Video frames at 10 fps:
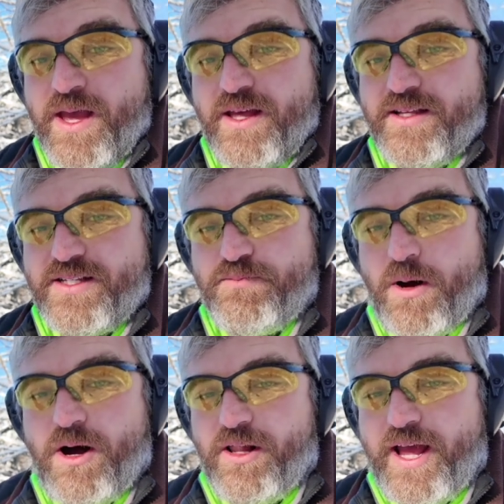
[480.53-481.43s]
This is
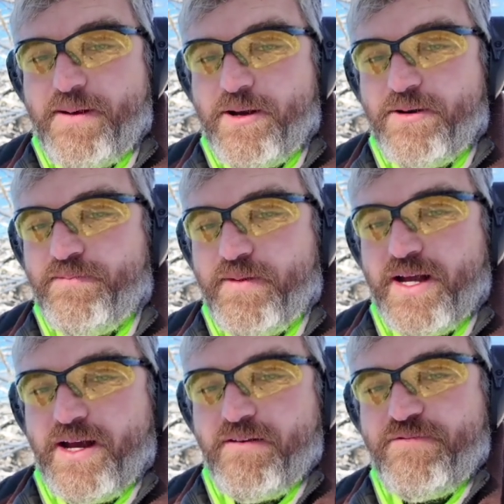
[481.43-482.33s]
ball ammo,
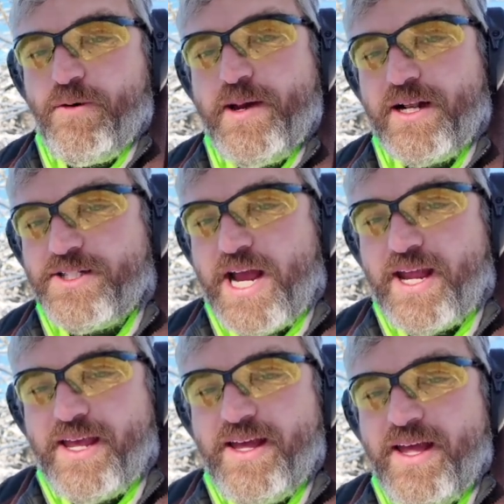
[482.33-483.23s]
full metal
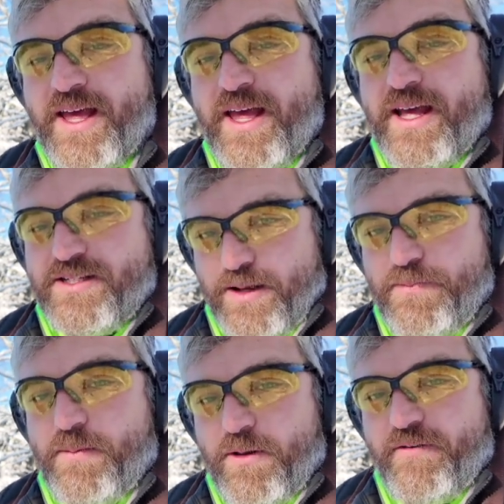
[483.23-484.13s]
jacket.
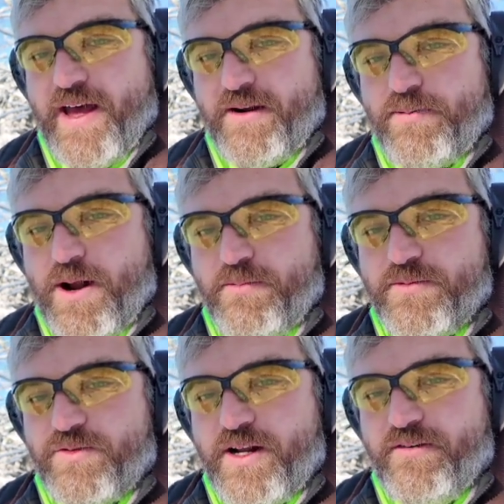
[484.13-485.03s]
Some people have had
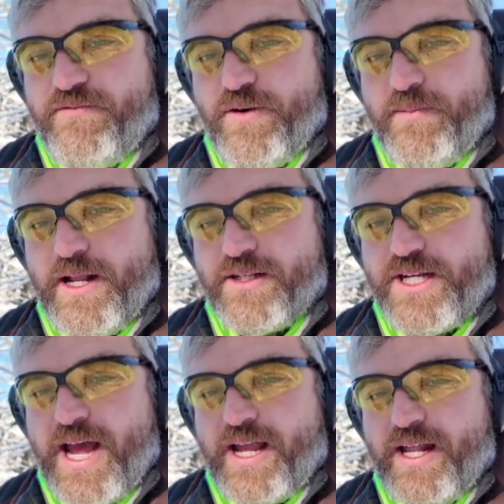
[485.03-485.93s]
problems running full metal
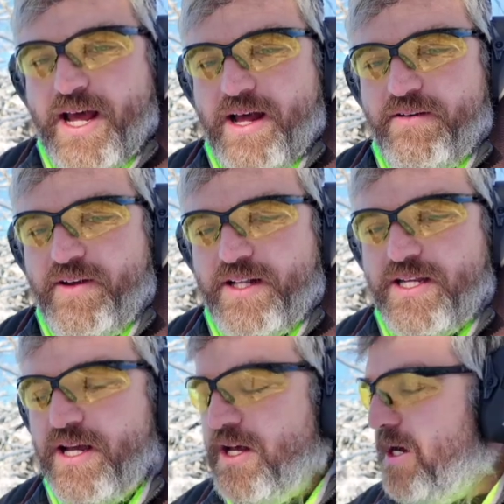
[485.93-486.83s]
jacket out of
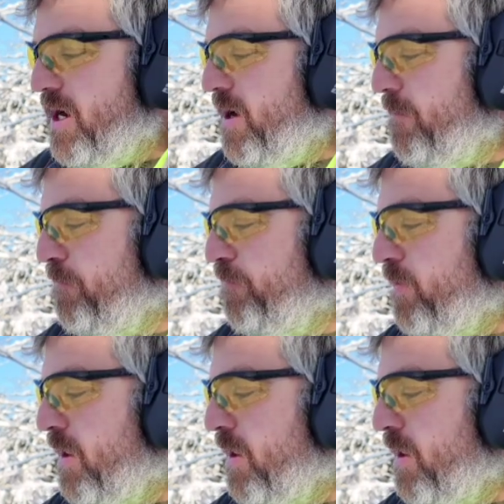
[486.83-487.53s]
it. A